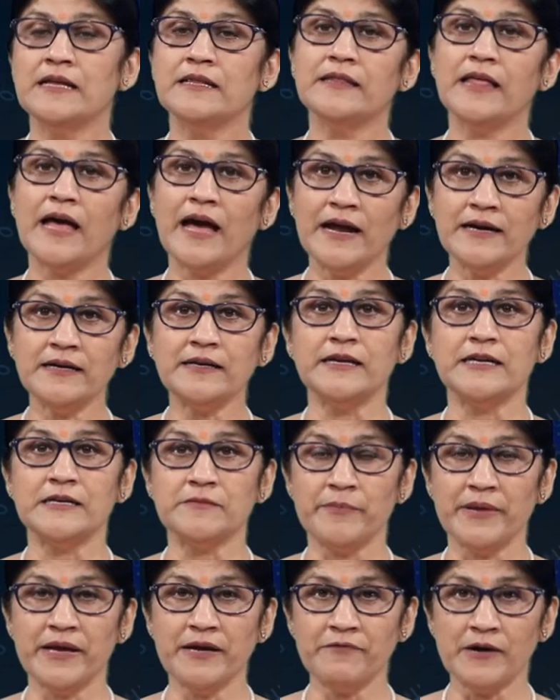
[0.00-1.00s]
that
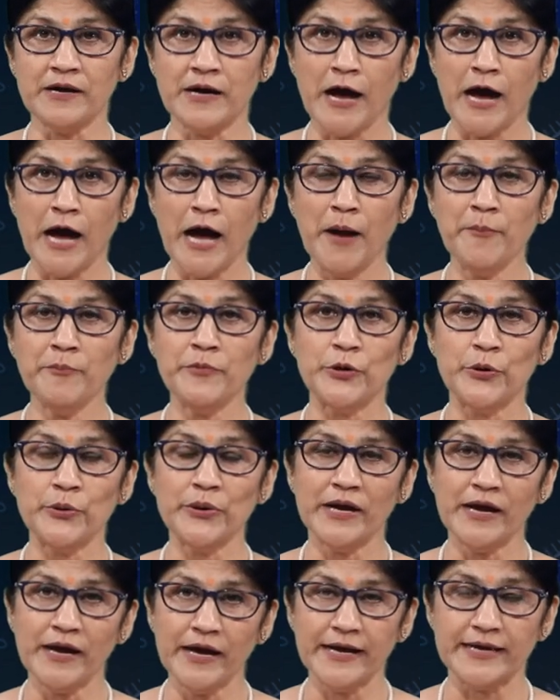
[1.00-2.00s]
it may harm
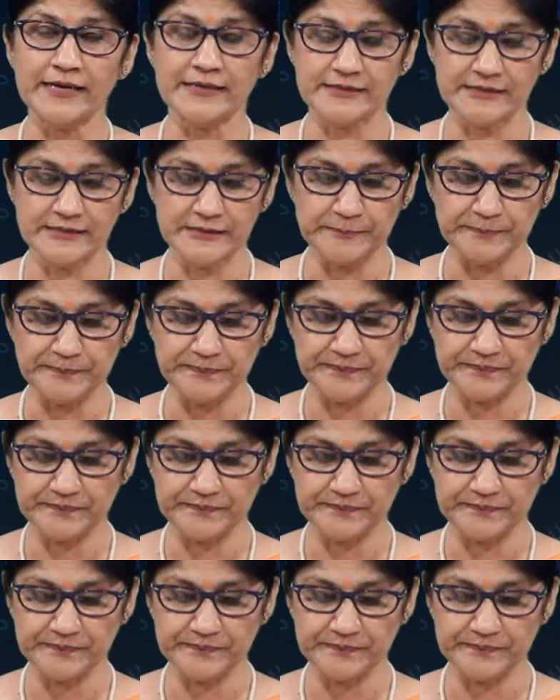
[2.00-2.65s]
your eyes.